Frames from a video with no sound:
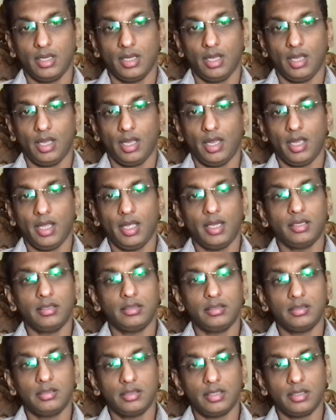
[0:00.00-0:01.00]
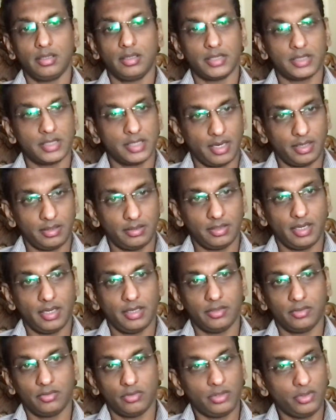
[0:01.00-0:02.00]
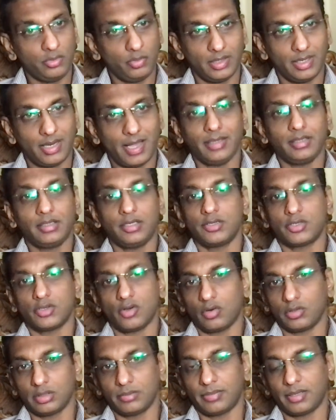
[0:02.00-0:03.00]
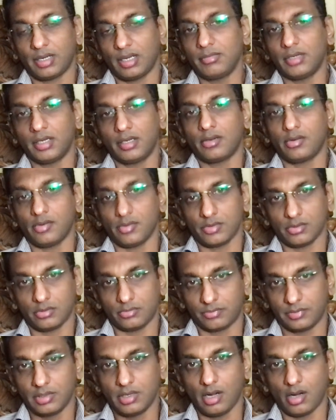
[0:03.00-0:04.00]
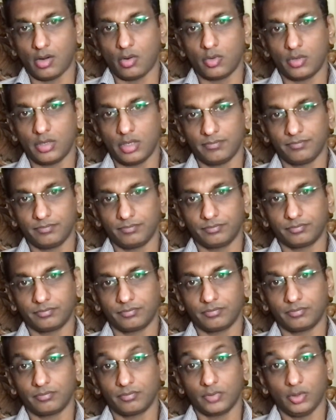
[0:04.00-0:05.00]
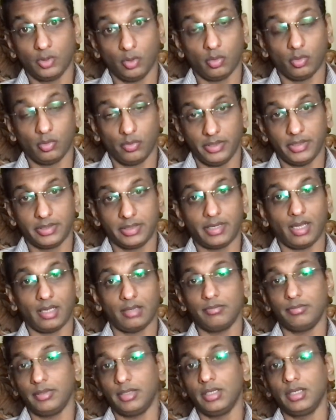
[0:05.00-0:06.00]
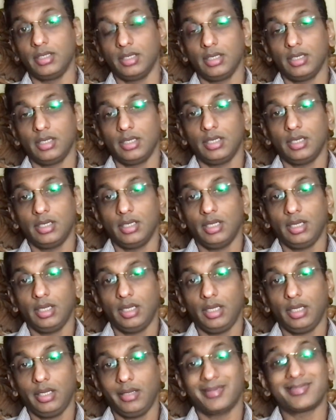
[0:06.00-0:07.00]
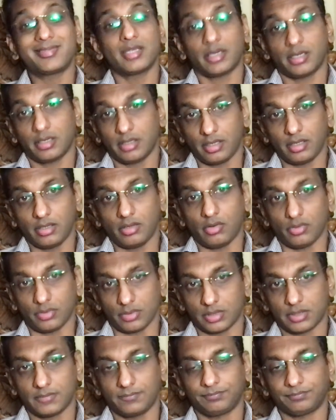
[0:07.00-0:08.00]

And understand that your diet is not the primary cause of gout, though it can be a secondary cause.